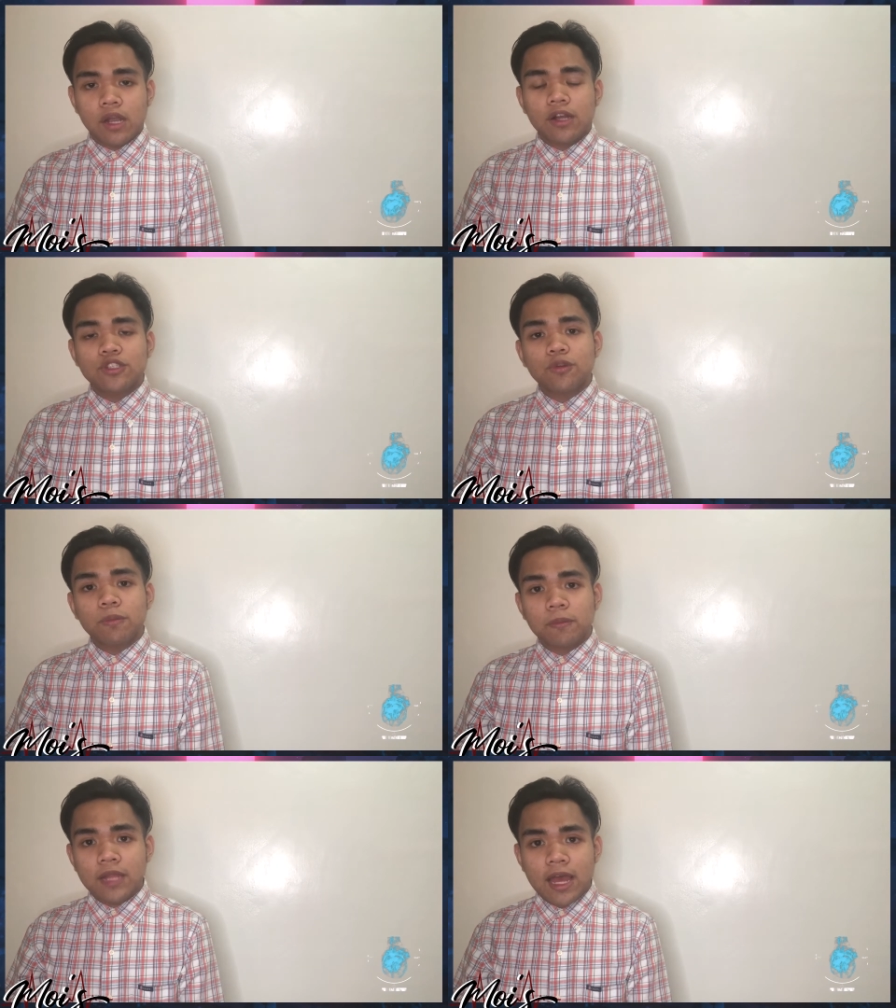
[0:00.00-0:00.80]
are
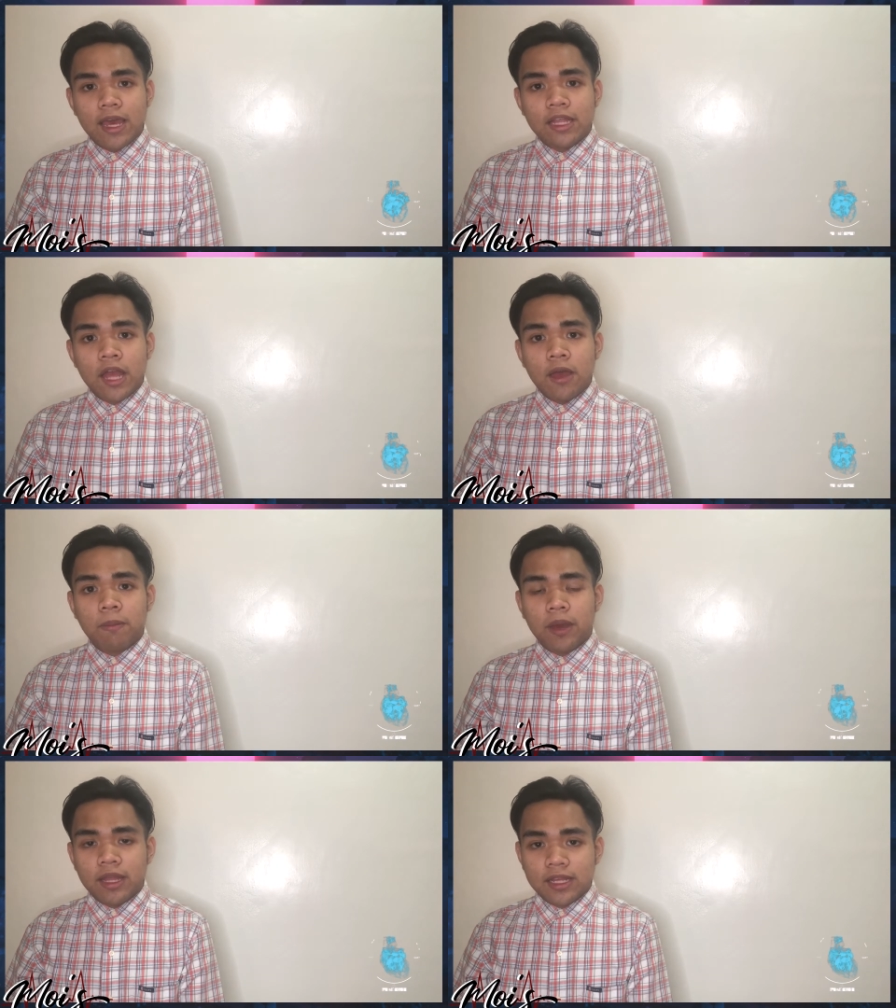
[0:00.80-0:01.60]
supplied
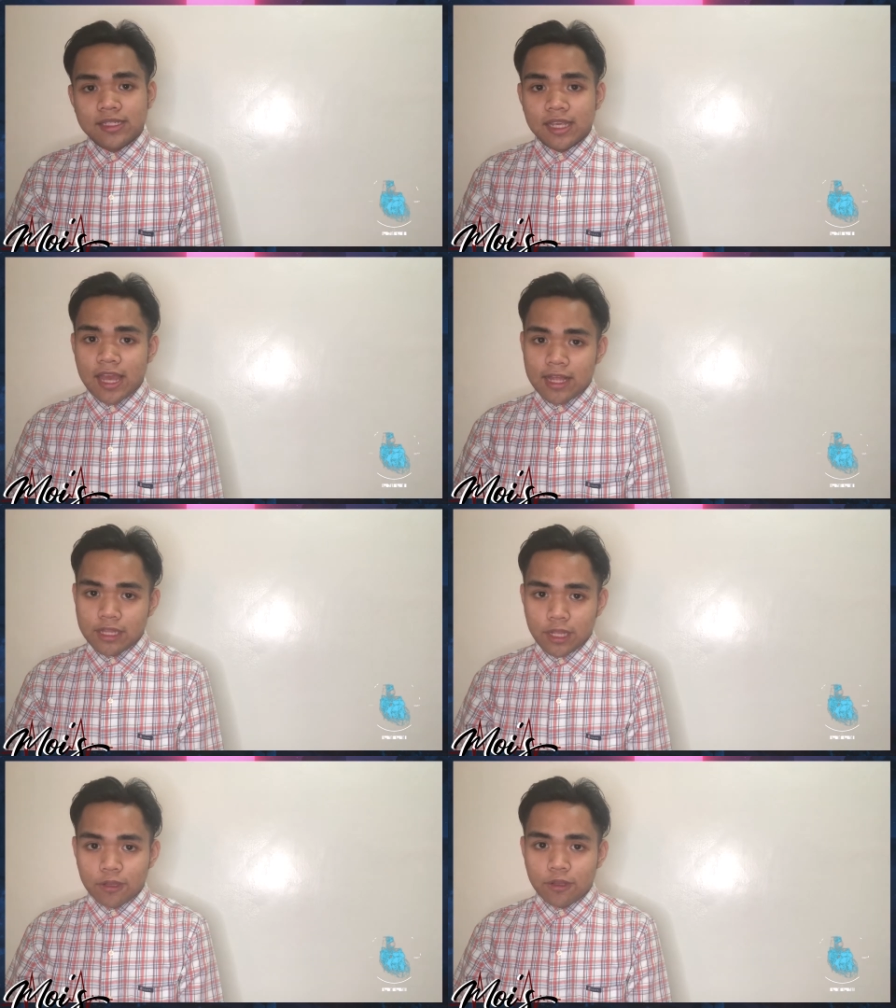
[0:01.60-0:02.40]
by the sciatic
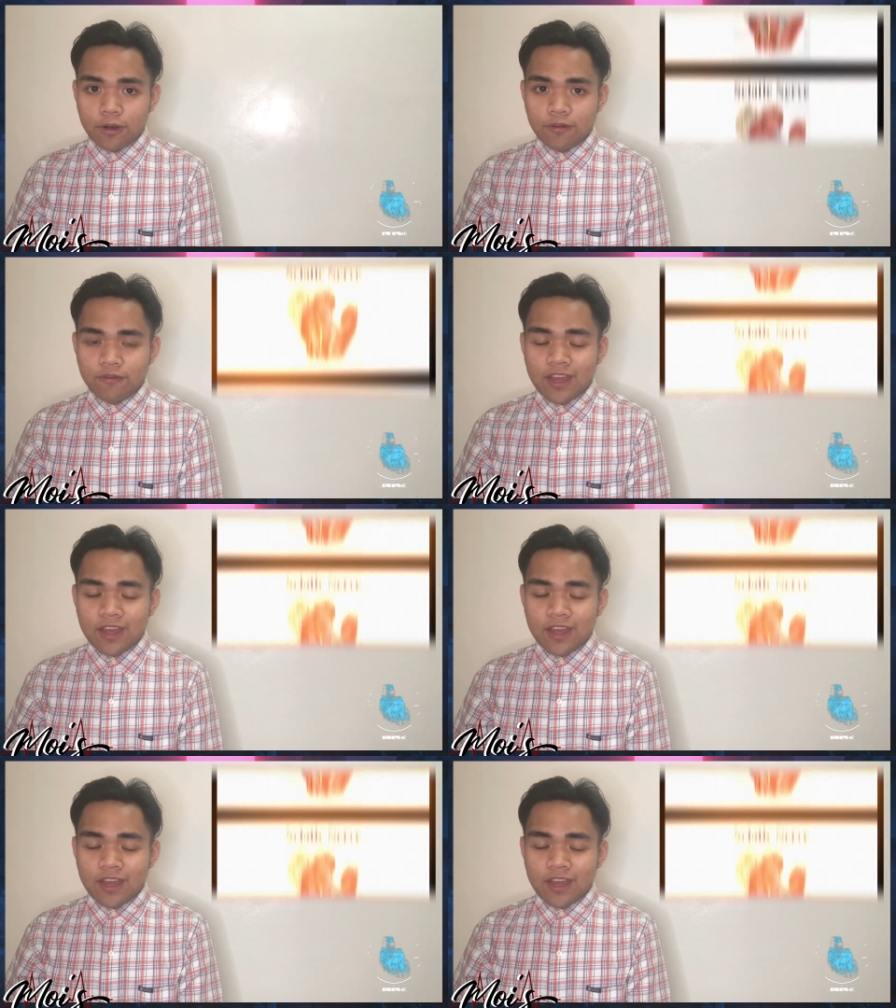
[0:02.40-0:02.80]
nerve.